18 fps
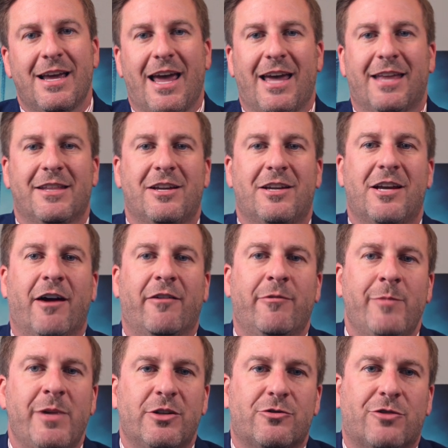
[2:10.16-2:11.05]
and the
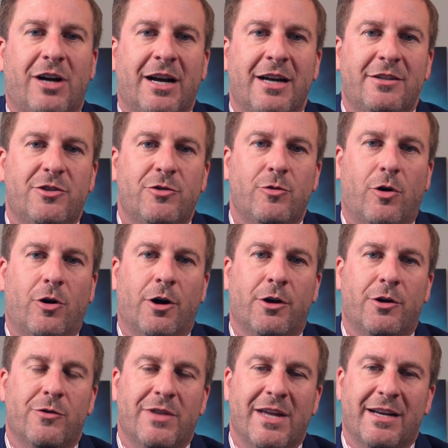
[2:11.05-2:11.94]
government tried to
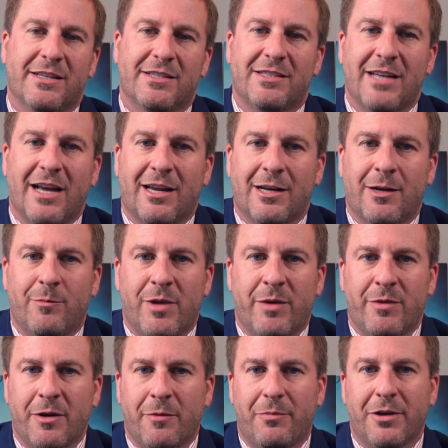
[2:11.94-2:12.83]
argue that his Second
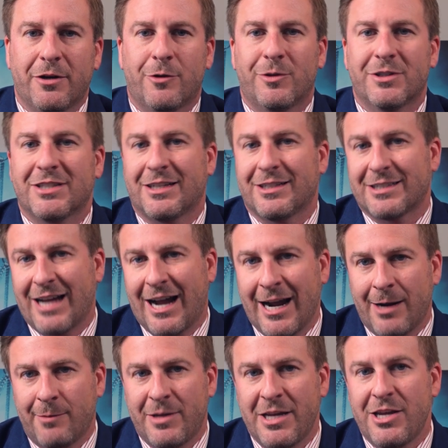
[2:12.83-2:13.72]
Amendment appeal was
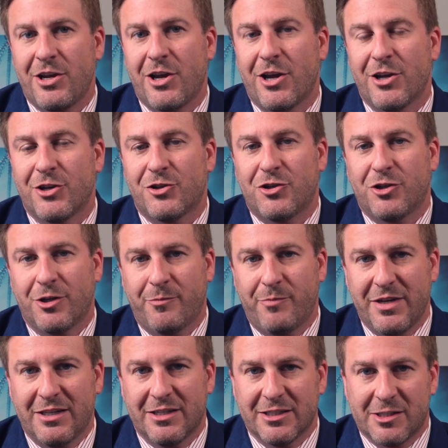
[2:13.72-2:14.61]
untimely and
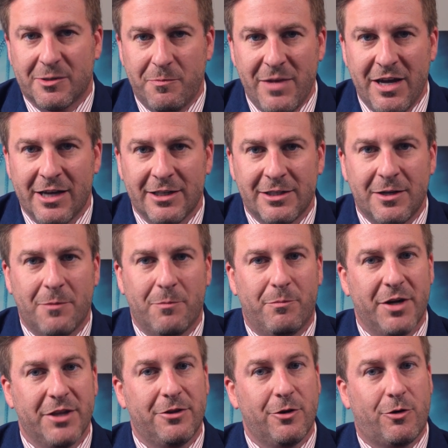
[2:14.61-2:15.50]
should be dismissed,
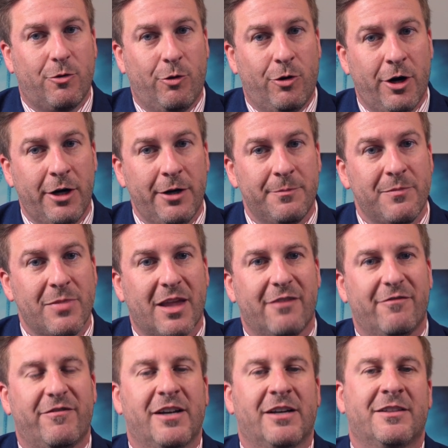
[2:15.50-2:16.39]
but the court
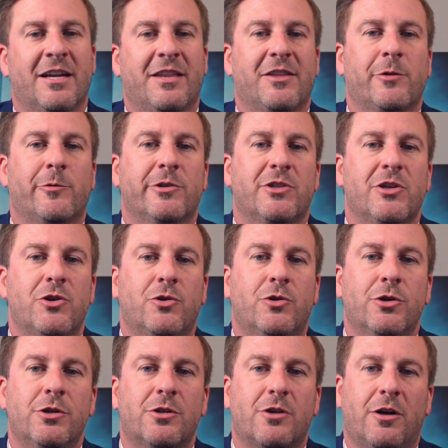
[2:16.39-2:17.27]
found that there was a
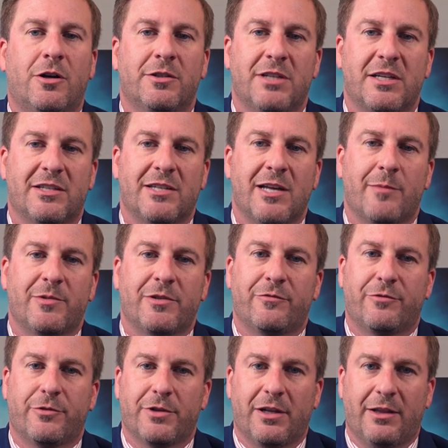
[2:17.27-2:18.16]
good cause
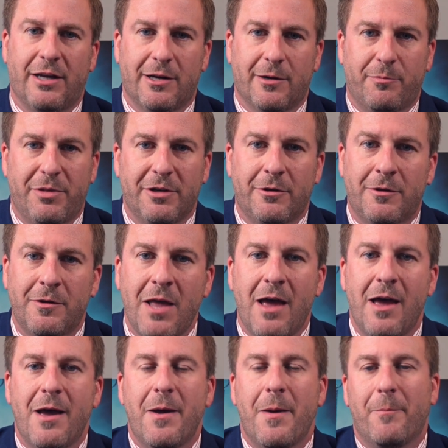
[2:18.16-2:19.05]
exception for the late appeal
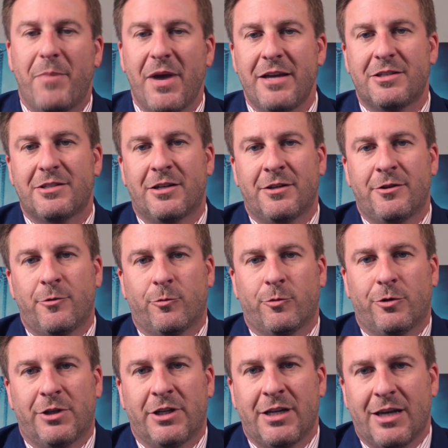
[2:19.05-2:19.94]
based on the
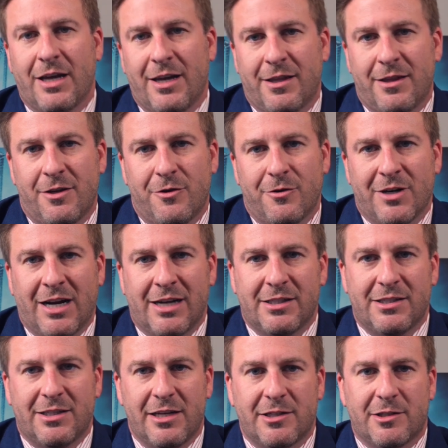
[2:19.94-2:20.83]
ruling in the
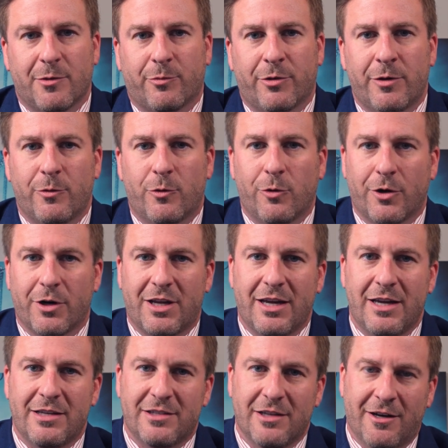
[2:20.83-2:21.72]
United States Supreme Court
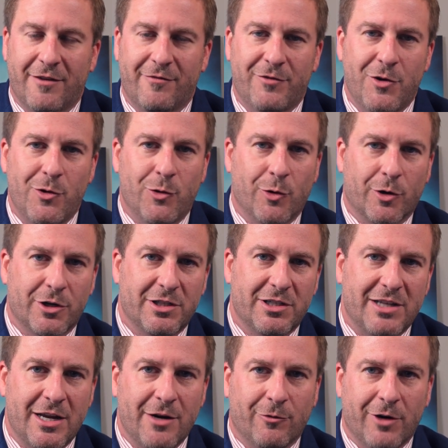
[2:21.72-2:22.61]
case of New York
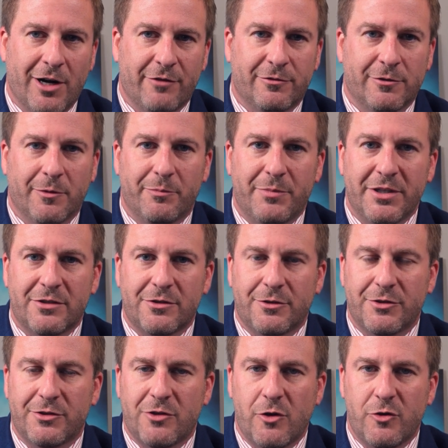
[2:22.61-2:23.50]
State Rifle and
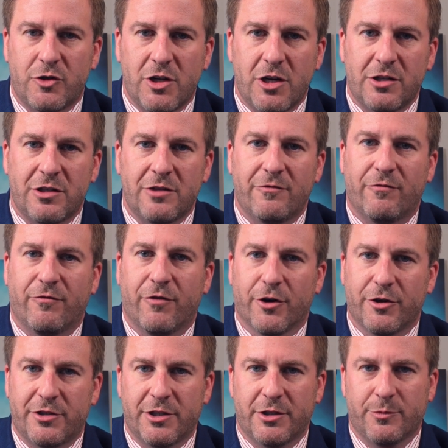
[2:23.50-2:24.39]
Pistol Association
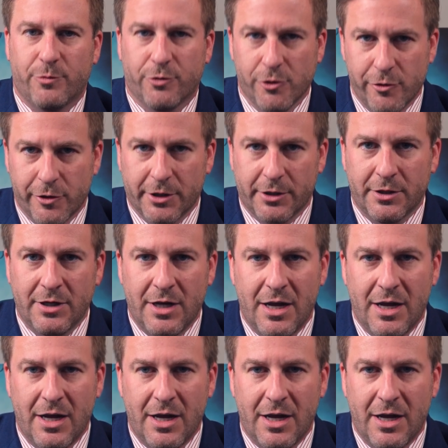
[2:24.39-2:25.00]
versus Bruin.